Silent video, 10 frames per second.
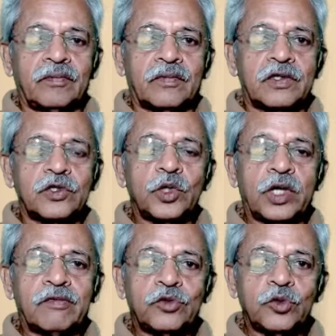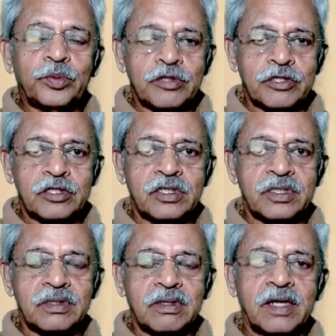So we have two portions,
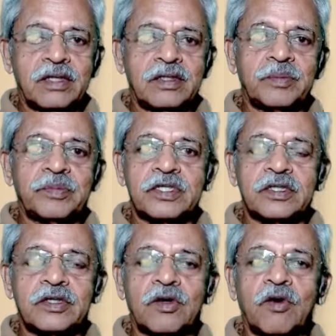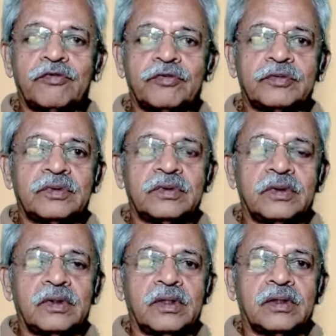80% of
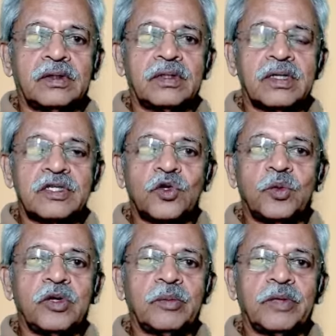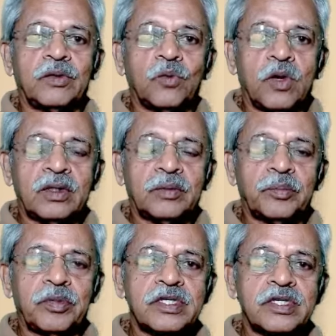transcobalamin 1
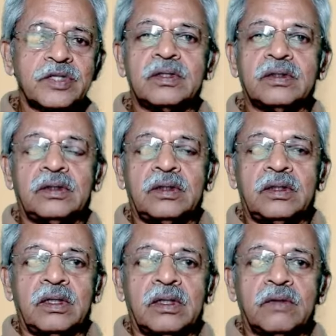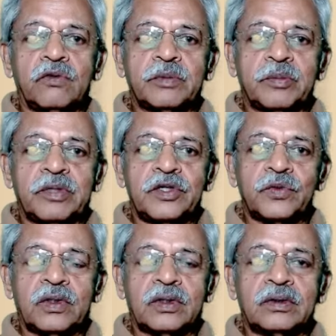plus vitamin
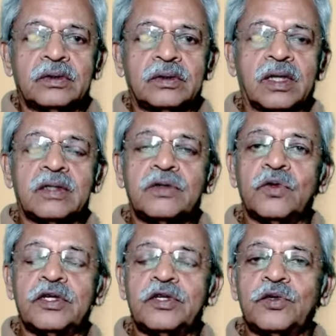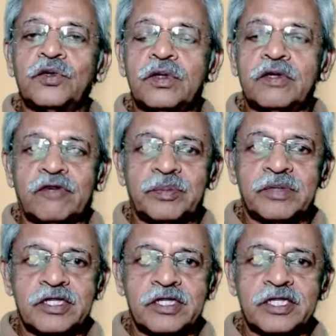B12 and 20 to
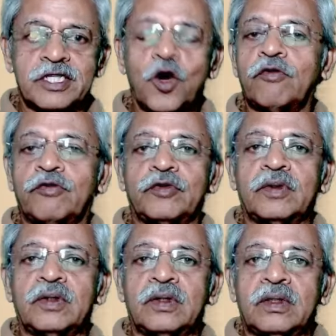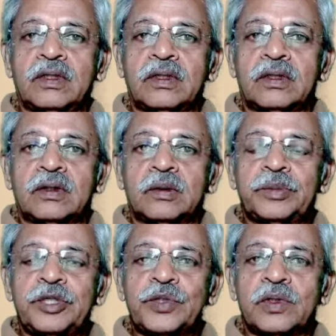25% of
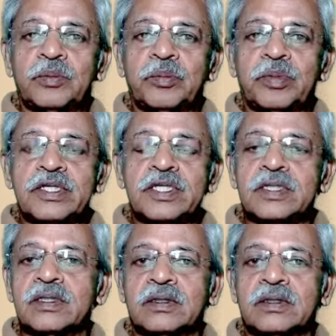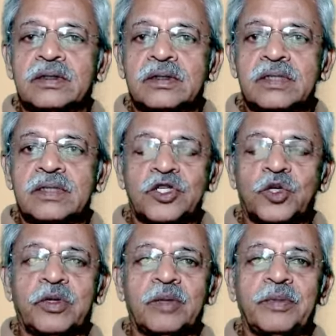B12 plus
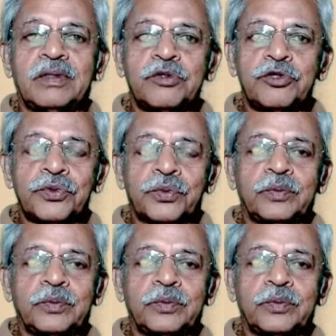transcobalamin 2.